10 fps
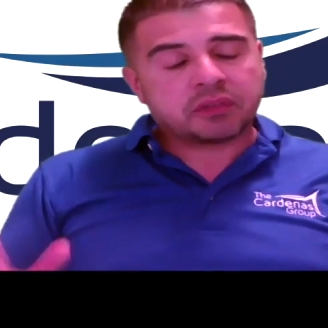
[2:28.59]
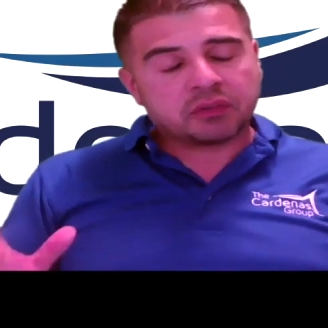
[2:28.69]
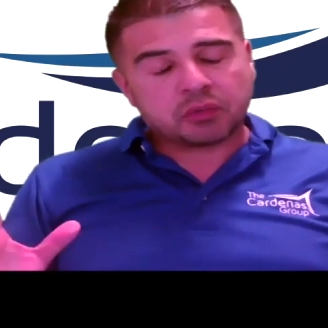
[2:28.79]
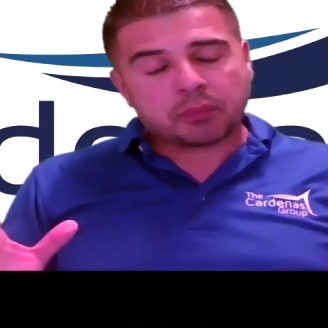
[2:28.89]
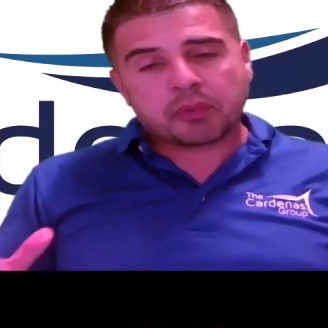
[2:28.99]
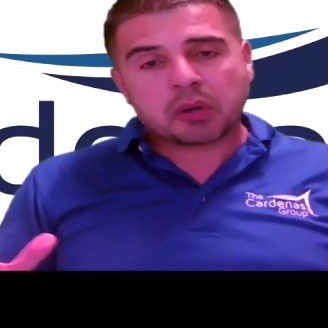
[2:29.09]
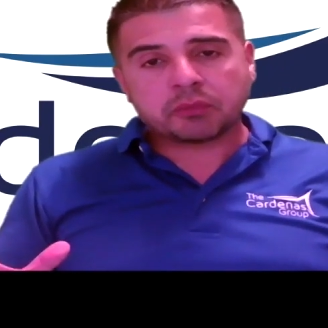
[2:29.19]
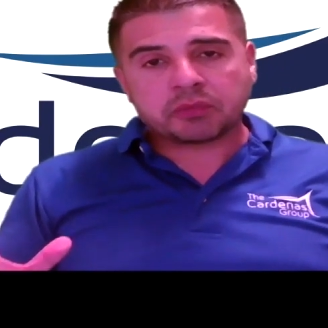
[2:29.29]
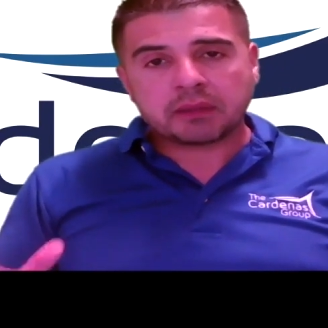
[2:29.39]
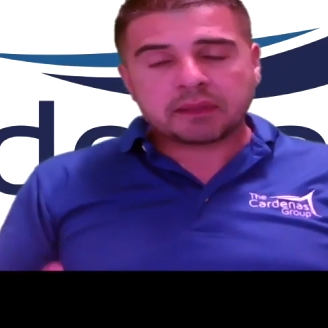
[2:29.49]
There's some
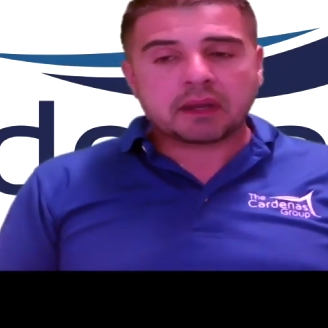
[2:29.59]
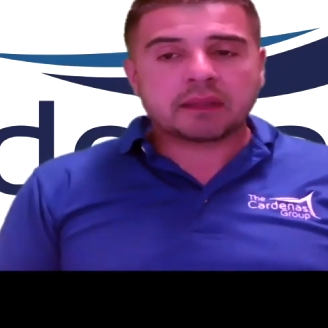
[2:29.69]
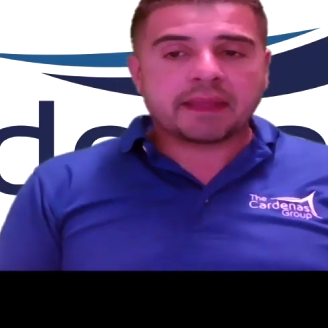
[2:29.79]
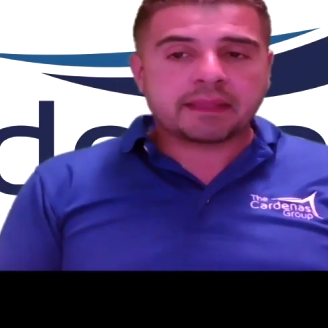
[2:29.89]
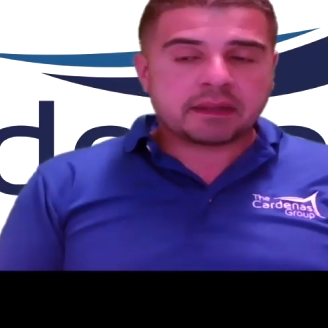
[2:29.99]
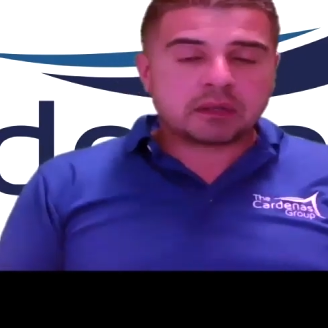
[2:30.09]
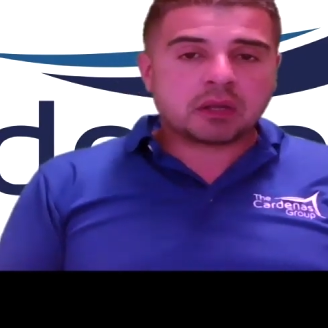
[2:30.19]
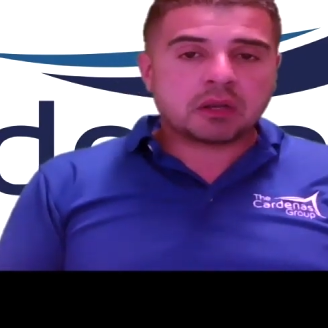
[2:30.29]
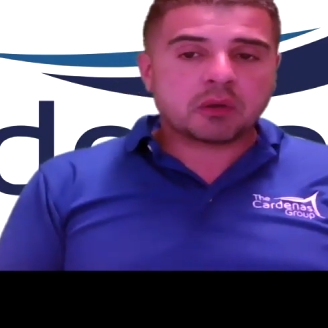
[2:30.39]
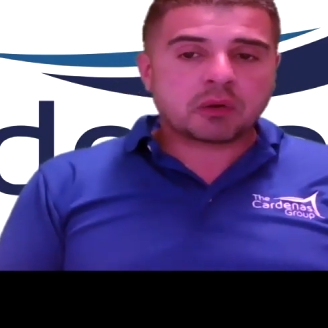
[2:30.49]
programs out there that they
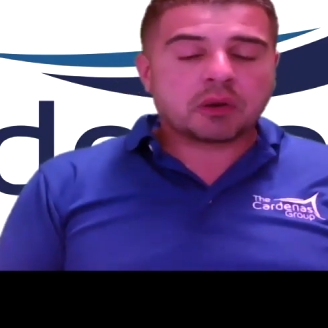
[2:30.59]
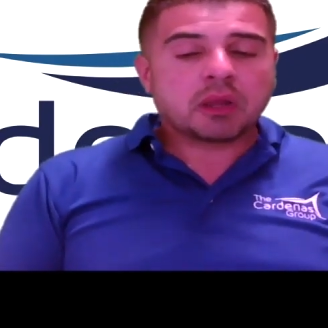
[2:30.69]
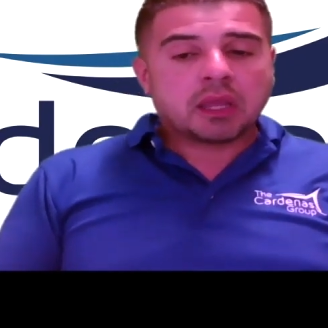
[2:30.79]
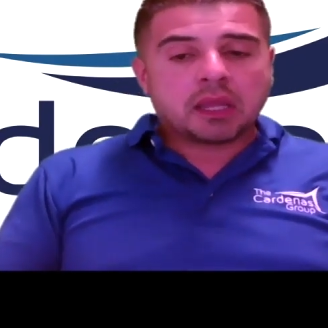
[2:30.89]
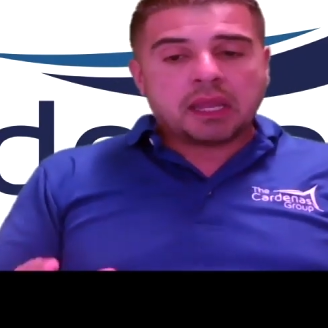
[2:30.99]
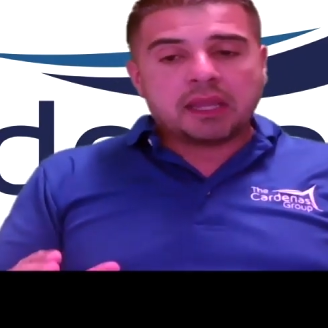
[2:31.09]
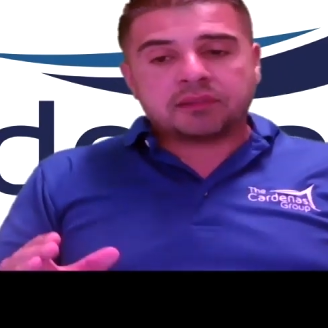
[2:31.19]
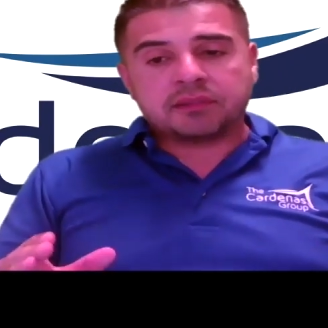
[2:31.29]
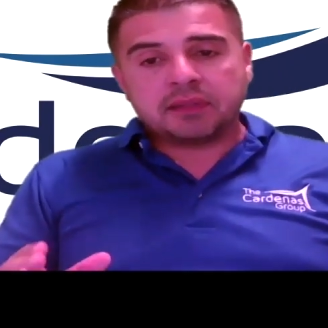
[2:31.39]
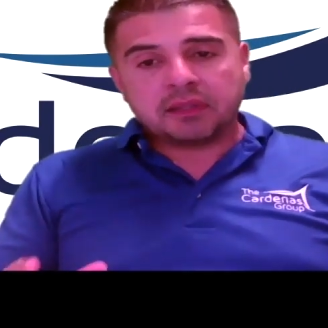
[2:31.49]
no longer
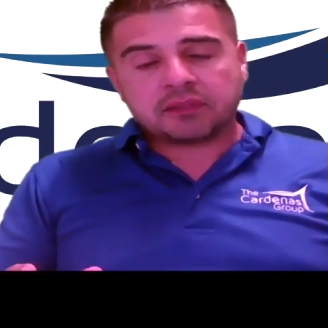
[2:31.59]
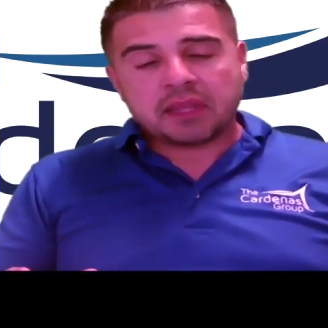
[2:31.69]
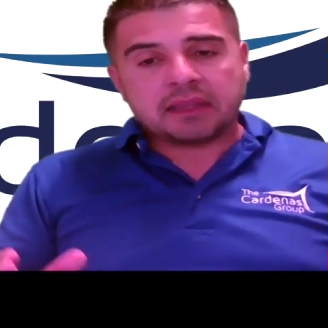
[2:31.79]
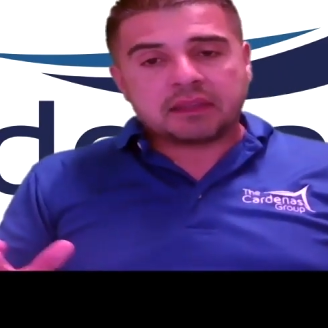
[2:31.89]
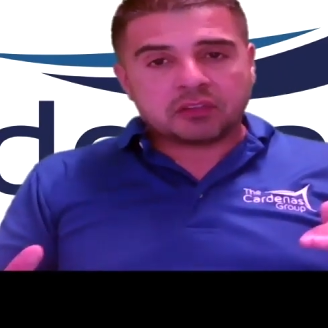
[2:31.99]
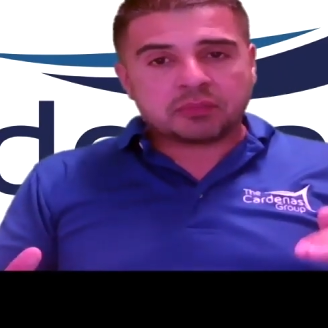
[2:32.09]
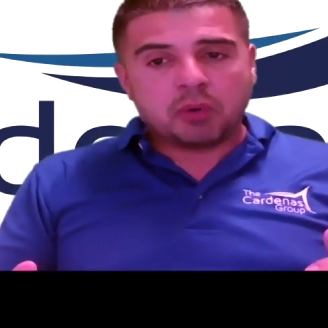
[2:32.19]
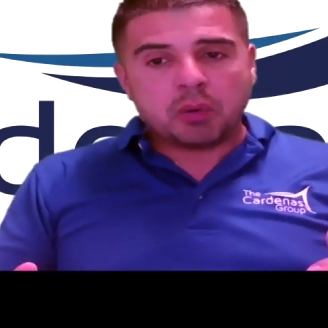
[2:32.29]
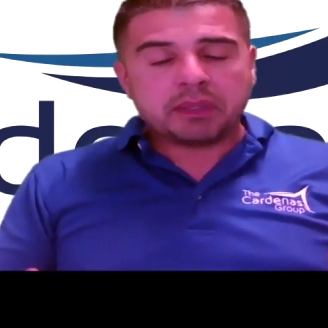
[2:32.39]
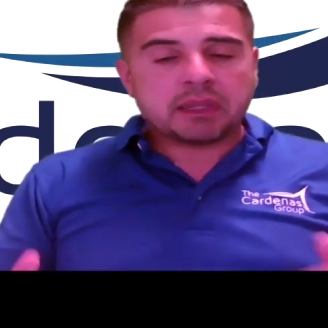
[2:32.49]
exist at this moment.